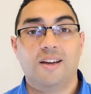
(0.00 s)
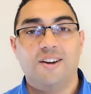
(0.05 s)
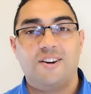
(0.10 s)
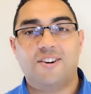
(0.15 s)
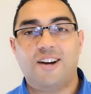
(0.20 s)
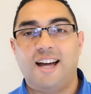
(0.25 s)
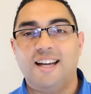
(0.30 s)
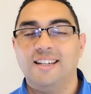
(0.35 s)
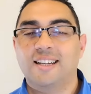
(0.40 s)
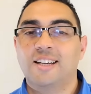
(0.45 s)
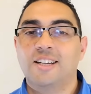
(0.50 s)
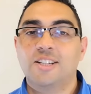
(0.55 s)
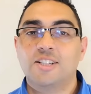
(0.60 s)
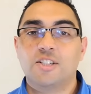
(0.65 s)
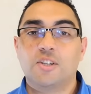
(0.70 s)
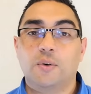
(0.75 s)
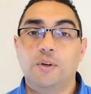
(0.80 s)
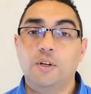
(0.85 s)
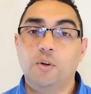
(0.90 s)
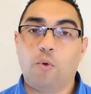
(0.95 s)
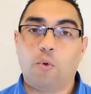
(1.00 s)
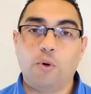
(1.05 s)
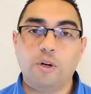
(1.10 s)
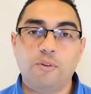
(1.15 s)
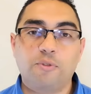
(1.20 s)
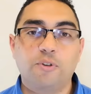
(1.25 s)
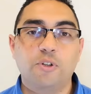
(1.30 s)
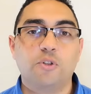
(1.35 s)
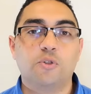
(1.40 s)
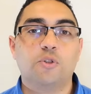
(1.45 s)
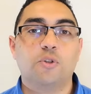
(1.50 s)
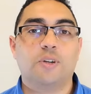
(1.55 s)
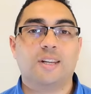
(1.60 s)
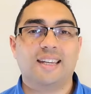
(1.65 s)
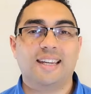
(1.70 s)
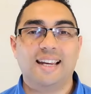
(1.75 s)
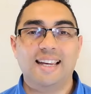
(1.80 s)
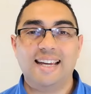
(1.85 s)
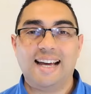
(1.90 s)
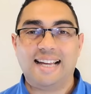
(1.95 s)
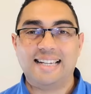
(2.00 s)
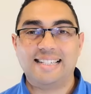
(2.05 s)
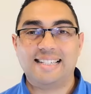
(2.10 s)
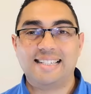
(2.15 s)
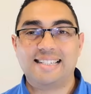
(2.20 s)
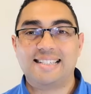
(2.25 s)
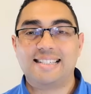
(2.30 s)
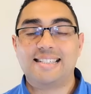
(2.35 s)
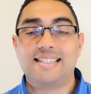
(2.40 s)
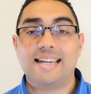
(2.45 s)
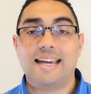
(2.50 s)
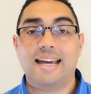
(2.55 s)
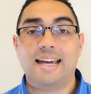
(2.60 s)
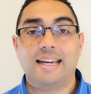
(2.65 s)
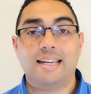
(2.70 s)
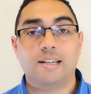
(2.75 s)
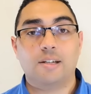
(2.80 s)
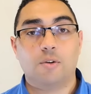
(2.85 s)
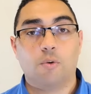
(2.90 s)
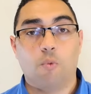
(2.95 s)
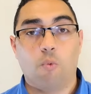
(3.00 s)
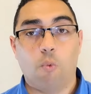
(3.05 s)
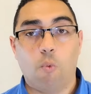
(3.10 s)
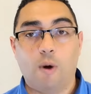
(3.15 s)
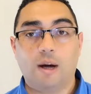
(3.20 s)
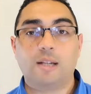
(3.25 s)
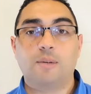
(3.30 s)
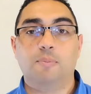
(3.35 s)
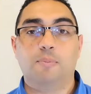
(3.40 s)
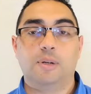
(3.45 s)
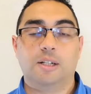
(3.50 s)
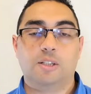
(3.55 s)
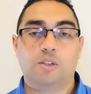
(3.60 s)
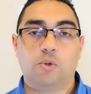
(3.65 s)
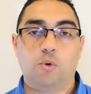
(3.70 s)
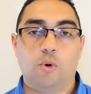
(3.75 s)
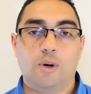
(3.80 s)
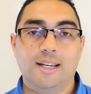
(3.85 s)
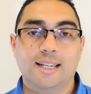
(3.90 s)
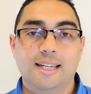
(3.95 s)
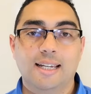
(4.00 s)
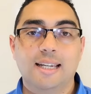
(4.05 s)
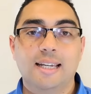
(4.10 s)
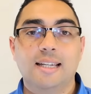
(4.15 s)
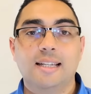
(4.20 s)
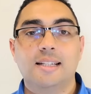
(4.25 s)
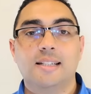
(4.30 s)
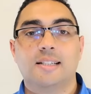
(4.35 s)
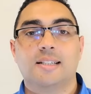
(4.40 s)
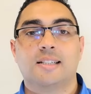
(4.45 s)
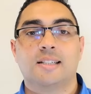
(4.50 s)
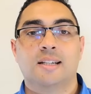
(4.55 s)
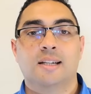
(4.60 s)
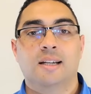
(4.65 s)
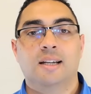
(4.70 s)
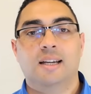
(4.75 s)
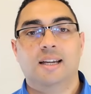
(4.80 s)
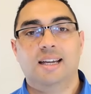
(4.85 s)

Right, so in order for you to really understand what Bitcoin is,